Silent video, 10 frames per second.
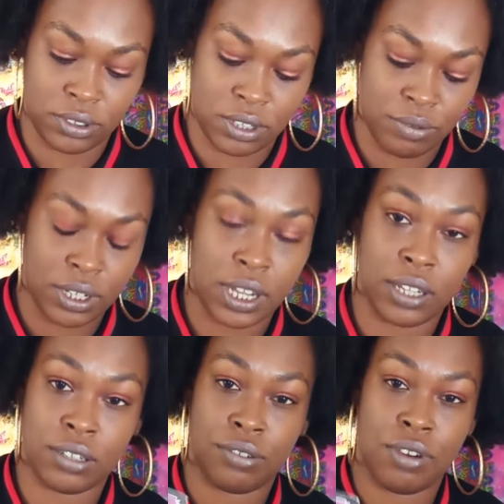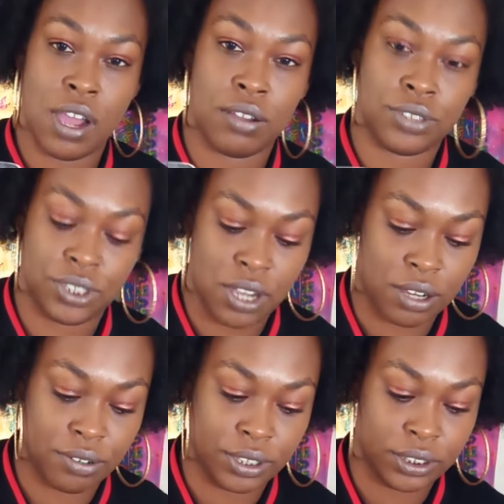and we got crown
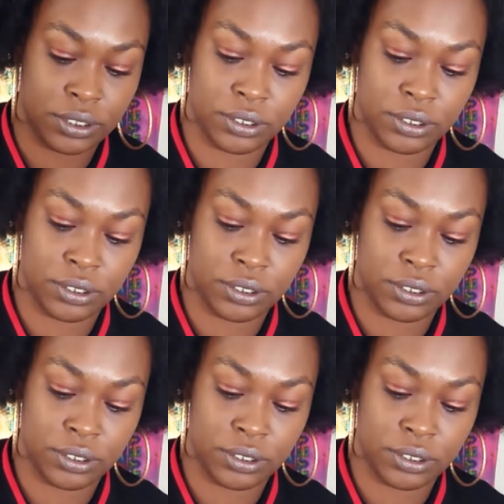chakra.